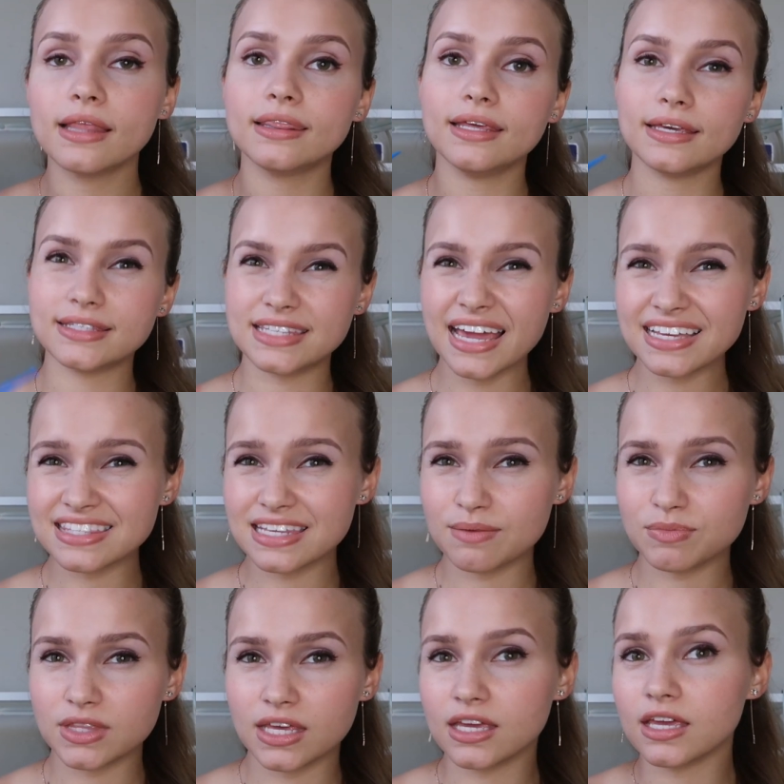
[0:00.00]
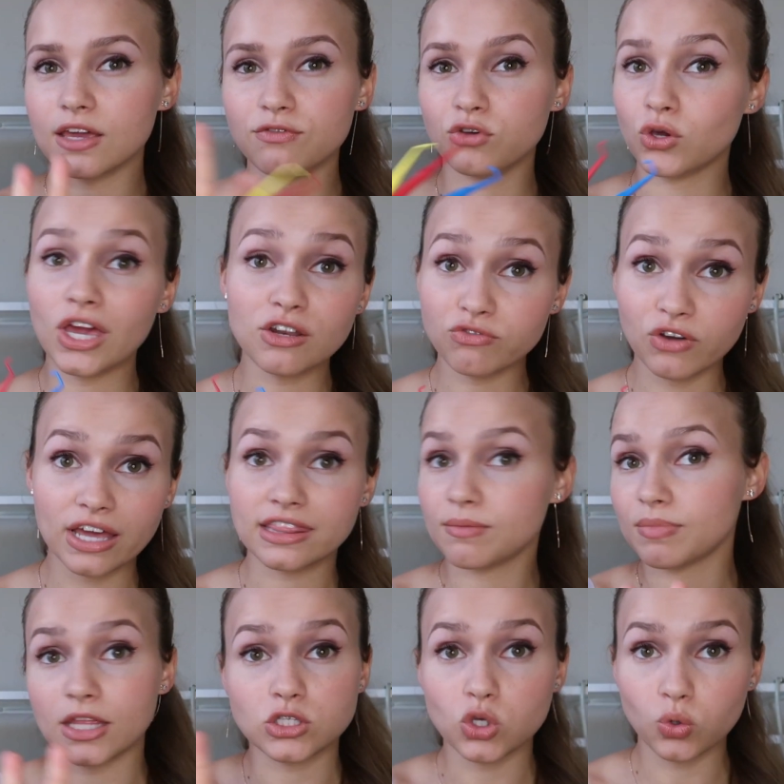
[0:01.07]
The exact same thing, if you can't find
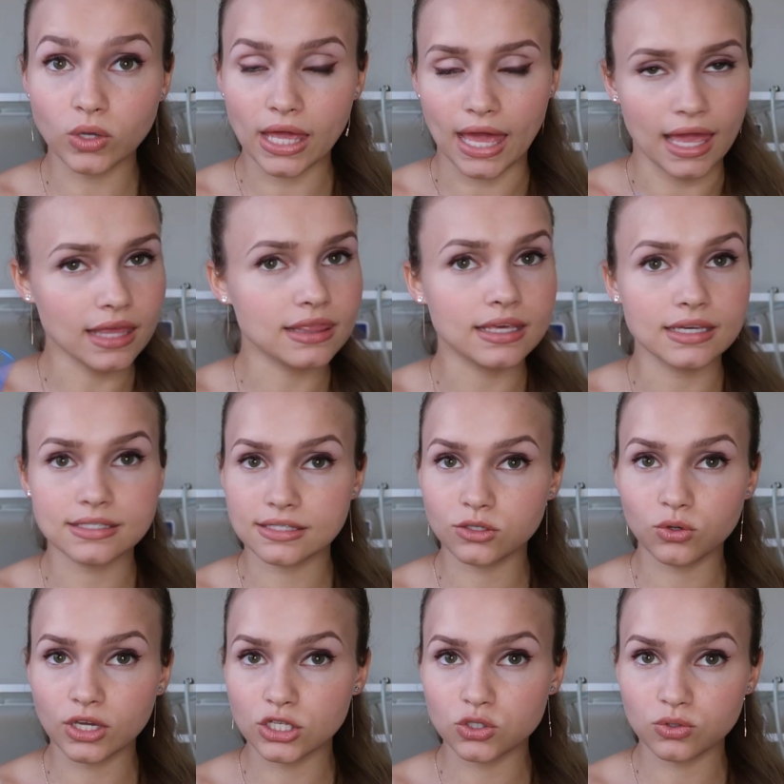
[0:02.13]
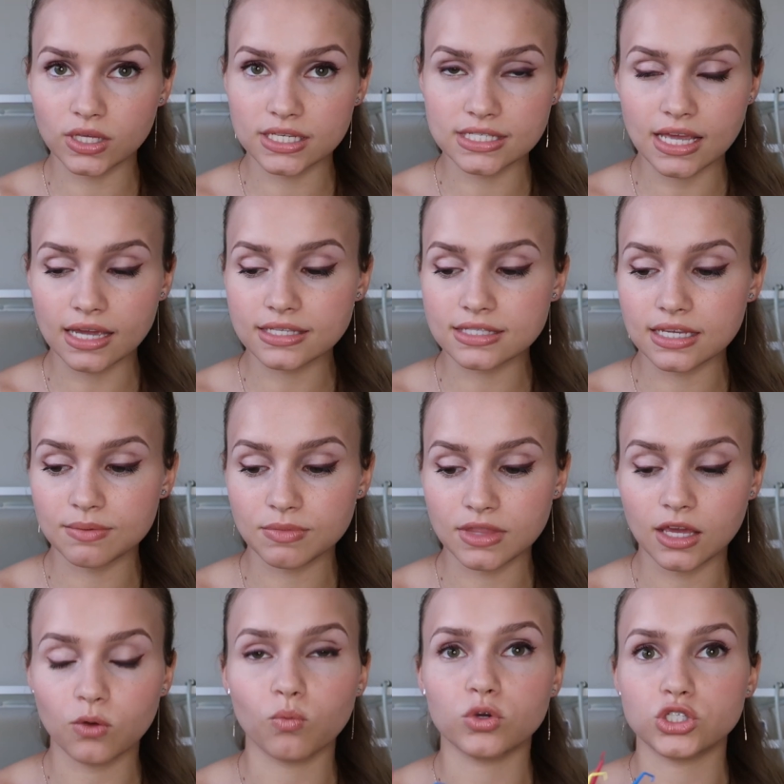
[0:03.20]
them, that's okay. They, you can do the exact same
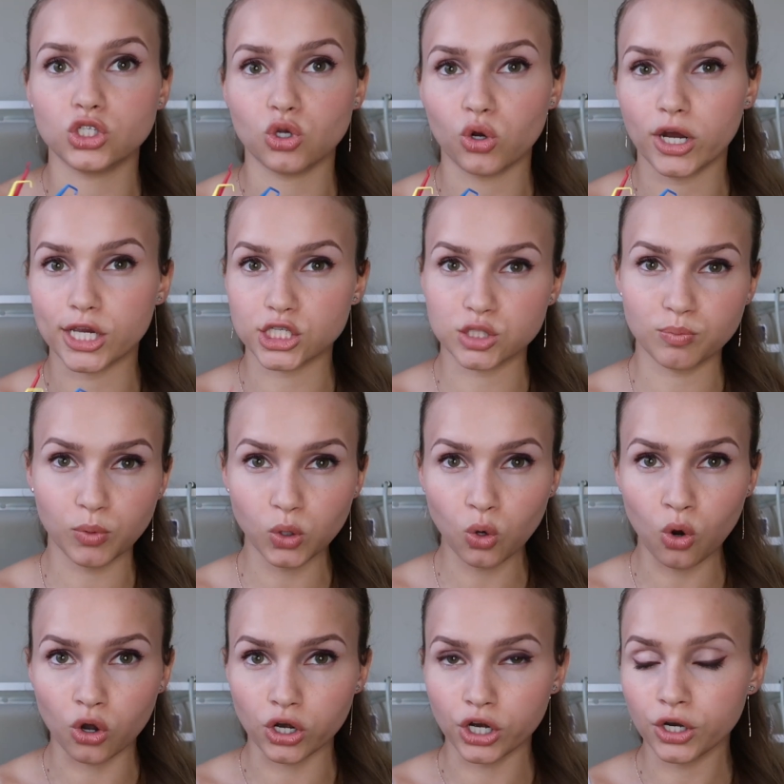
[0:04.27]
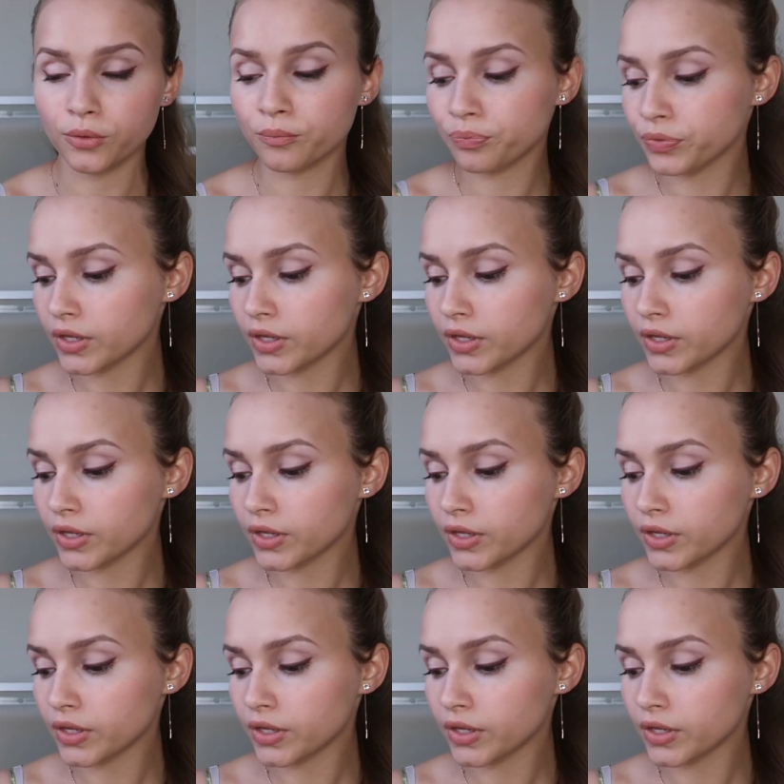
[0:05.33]
thing with your Explorer.